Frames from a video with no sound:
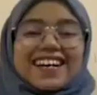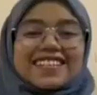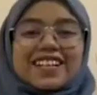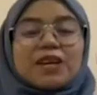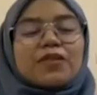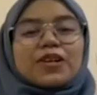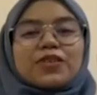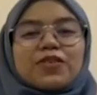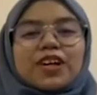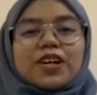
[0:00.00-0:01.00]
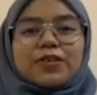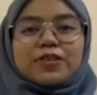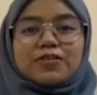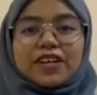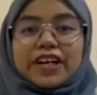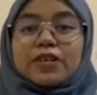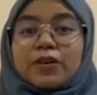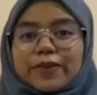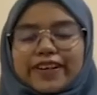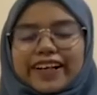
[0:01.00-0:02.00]
Assalamualaikum warahmatullahi
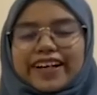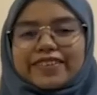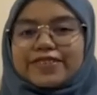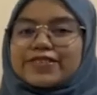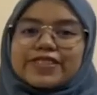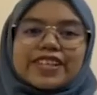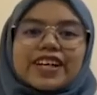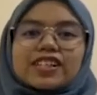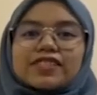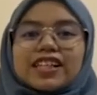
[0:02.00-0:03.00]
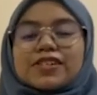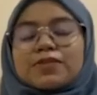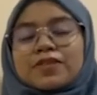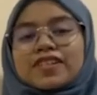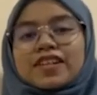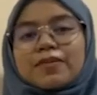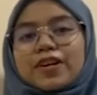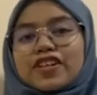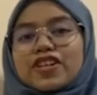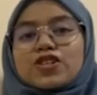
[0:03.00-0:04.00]
wabarakatuh. Today I would like to present
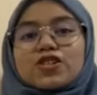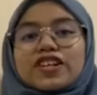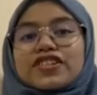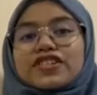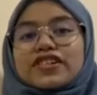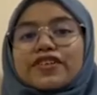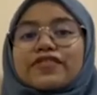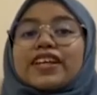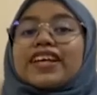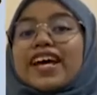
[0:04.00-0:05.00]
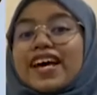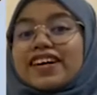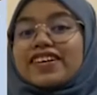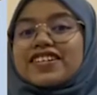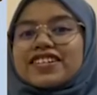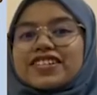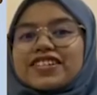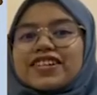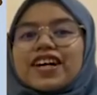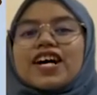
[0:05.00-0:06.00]
about the installation of an air
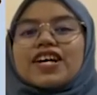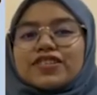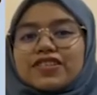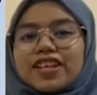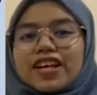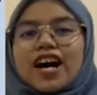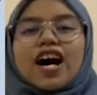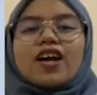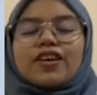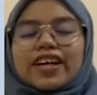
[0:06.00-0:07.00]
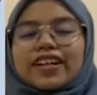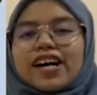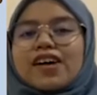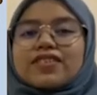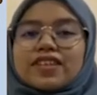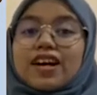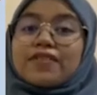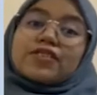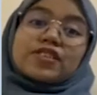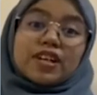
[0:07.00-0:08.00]
conditioner unit located outside
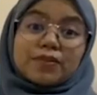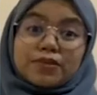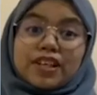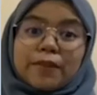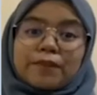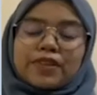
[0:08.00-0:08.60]
of the tall building.